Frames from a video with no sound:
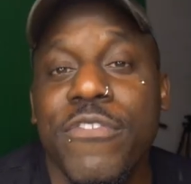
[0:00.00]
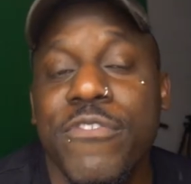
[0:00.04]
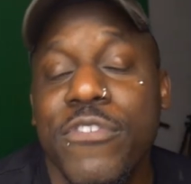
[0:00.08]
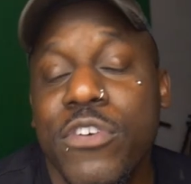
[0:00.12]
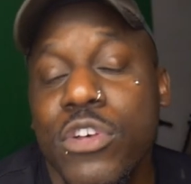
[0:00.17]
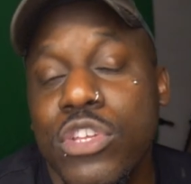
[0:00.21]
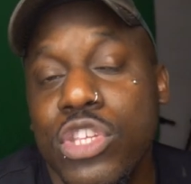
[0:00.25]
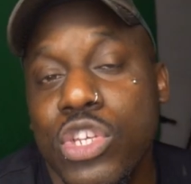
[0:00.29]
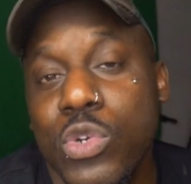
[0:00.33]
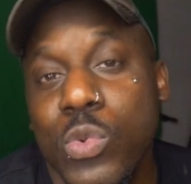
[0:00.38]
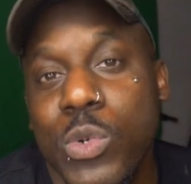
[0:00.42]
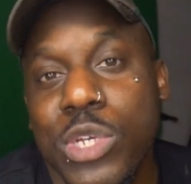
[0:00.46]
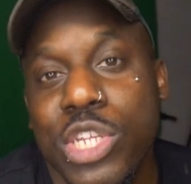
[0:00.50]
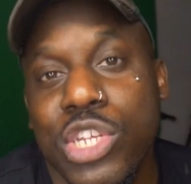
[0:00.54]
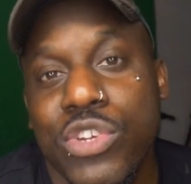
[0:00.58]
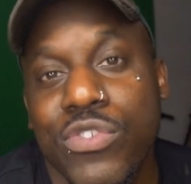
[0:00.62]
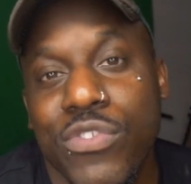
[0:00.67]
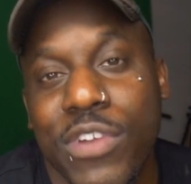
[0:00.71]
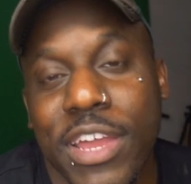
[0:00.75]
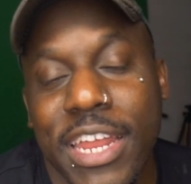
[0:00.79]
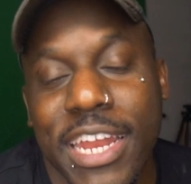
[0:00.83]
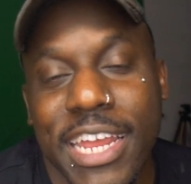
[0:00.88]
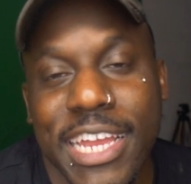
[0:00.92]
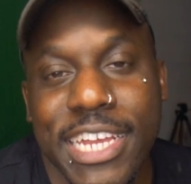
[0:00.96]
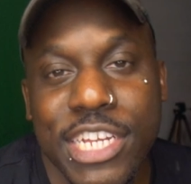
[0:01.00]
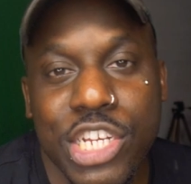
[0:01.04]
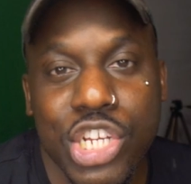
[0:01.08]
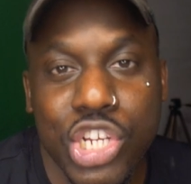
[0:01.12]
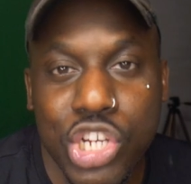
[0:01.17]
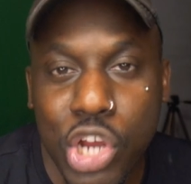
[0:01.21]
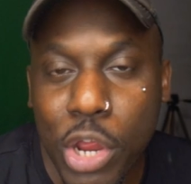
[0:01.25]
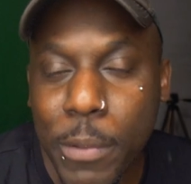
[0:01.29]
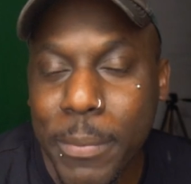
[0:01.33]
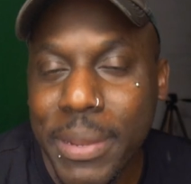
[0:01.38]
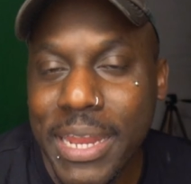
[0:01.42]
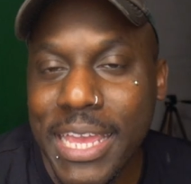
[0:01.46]
filter was created in
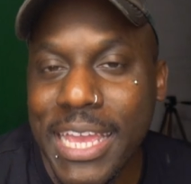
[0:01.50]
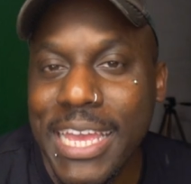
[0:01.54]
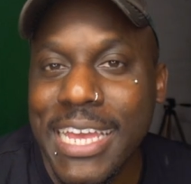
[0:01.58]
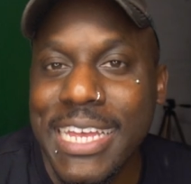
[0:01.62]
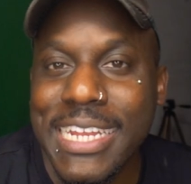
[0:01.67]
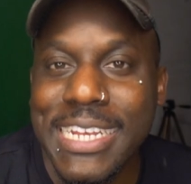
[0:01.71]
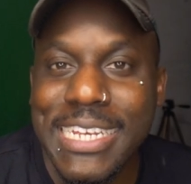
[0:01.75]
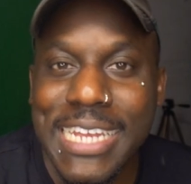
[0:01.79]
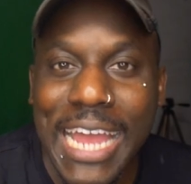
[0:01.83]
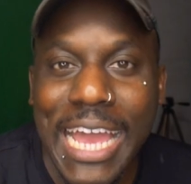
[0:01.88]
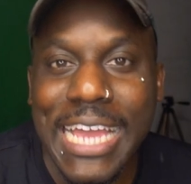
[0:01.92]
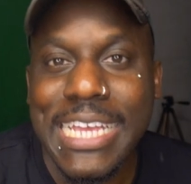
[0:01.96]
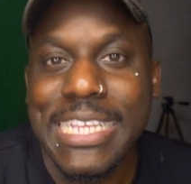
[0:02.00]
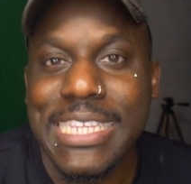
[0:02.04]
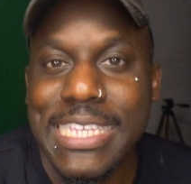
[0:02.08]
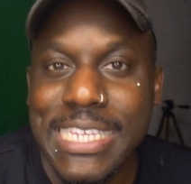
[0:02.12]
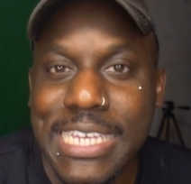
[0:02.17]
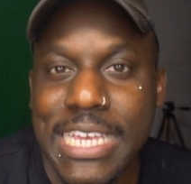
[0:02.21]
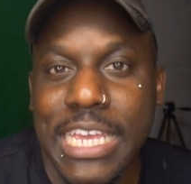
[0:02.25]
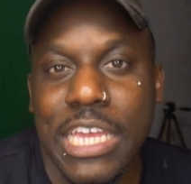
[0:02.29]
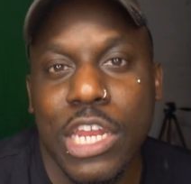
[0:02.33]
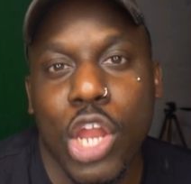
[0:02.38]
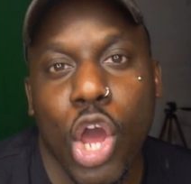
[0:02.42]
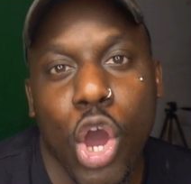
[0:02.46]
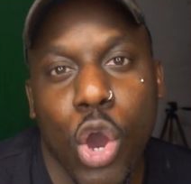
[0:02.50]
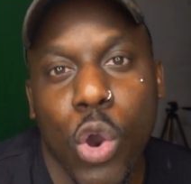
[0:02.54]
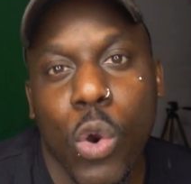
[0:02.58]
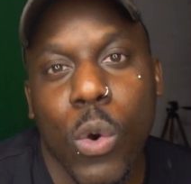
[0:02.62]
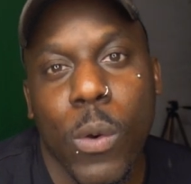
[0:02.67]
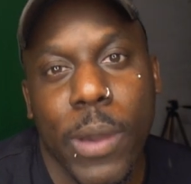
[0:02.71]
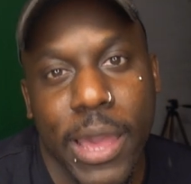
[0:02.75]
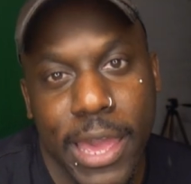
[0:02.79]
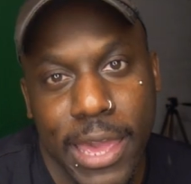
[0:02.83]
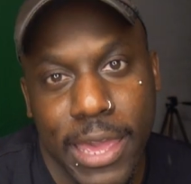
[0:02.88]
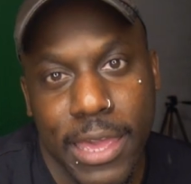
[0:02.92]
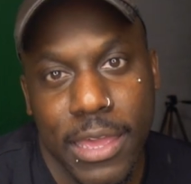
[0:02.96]
Germany in
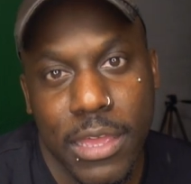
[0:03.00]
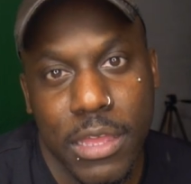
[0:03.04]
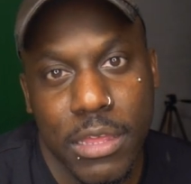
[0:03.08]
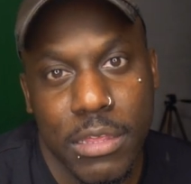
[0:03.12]
1908.